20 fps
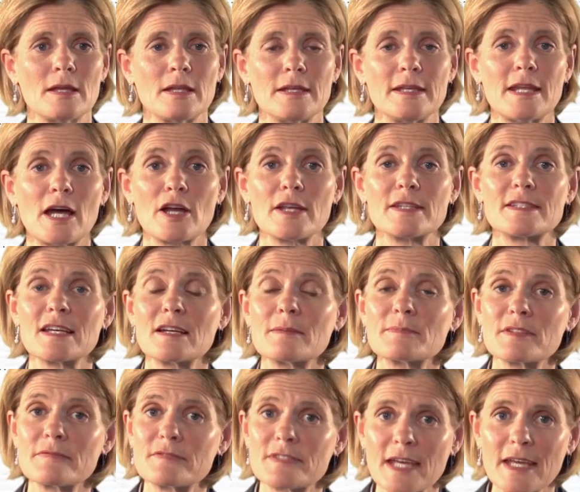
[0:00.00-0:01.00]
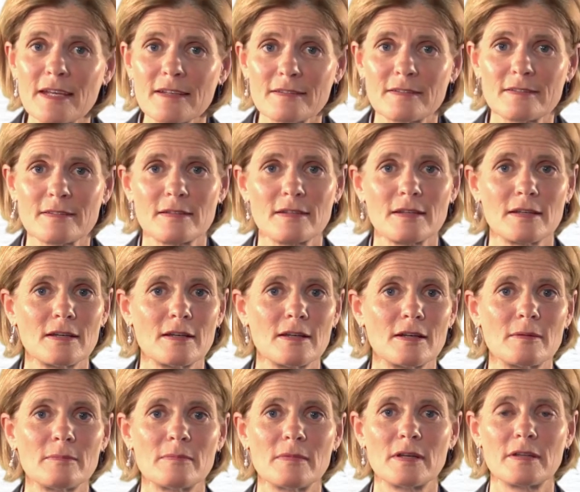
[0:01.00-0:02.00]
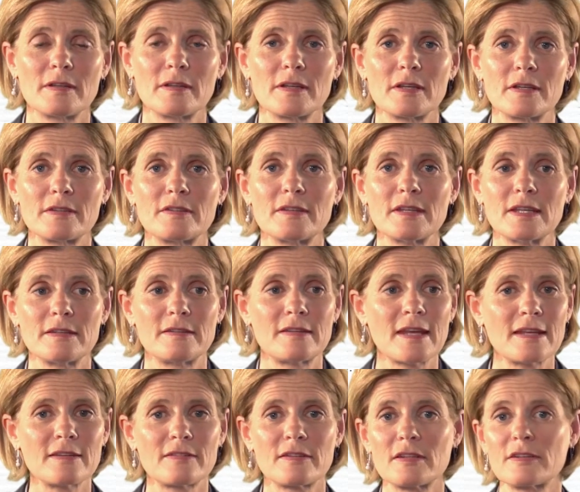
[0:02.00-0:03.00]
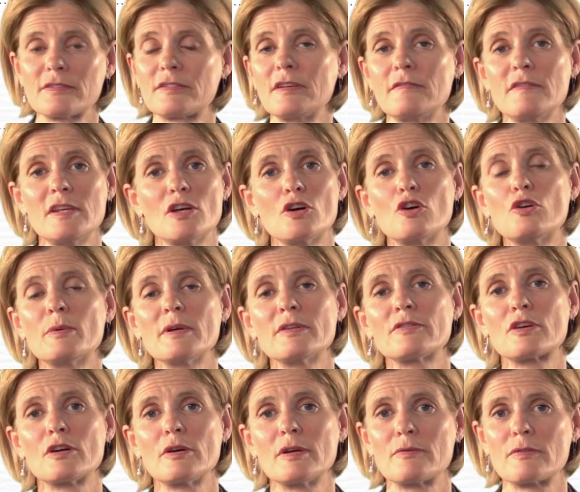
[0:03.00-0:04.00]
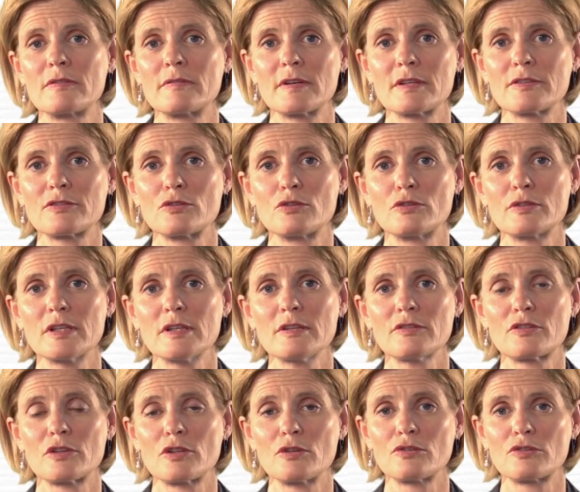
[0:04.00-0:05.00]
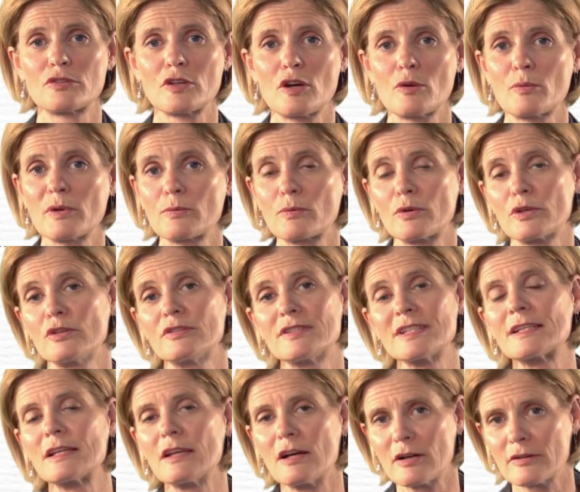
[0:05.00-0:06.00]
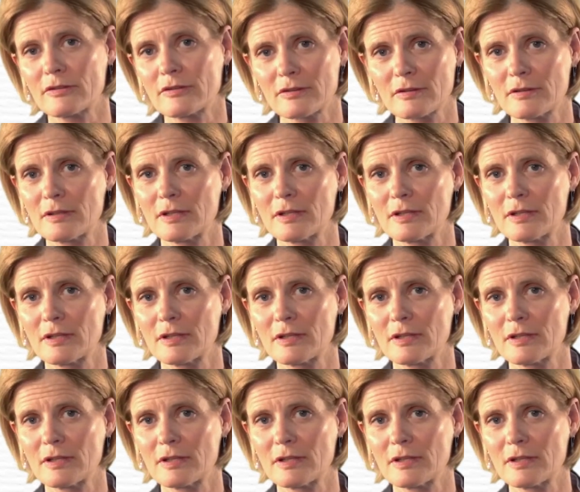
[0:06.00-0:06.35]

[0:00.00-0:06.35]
Now, in terms of dates, the dates in a CV always go in reverse order. So you start with what you did last.